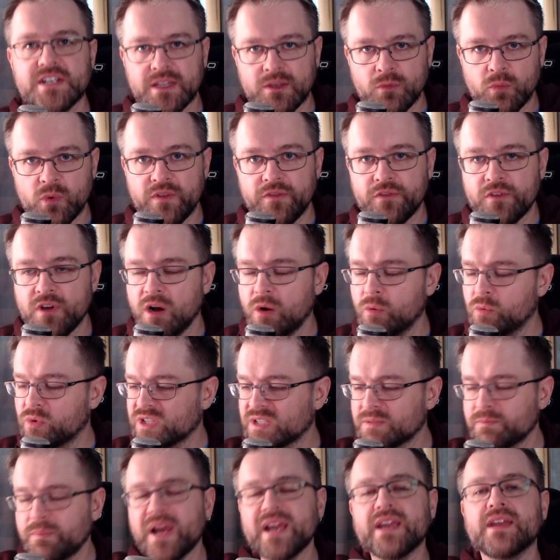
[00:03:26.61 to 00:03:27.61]
that we've got, we're
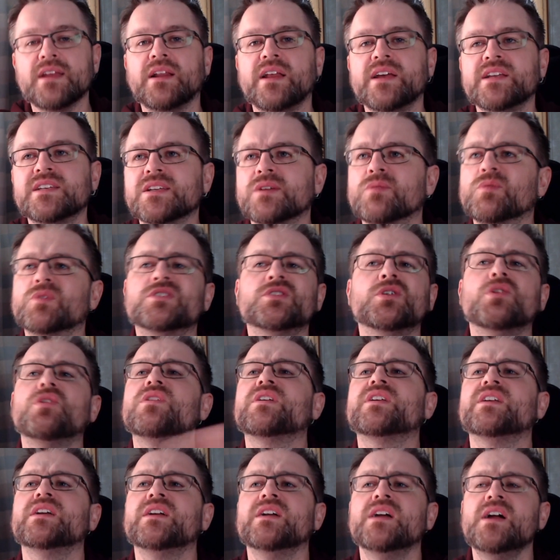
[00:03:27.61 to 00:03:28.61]
speculating, we're
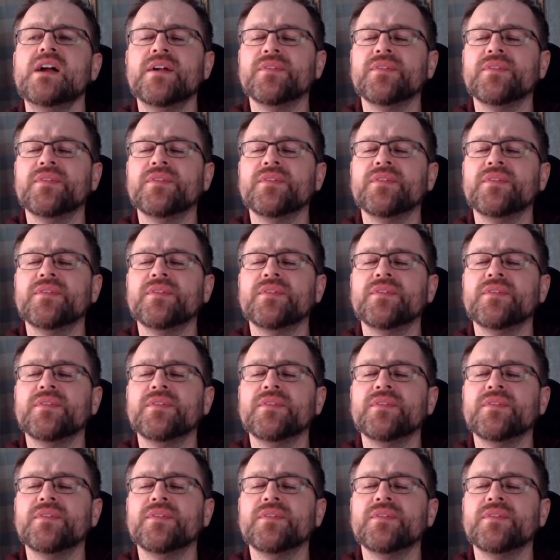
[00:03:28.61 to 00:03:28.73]
talking,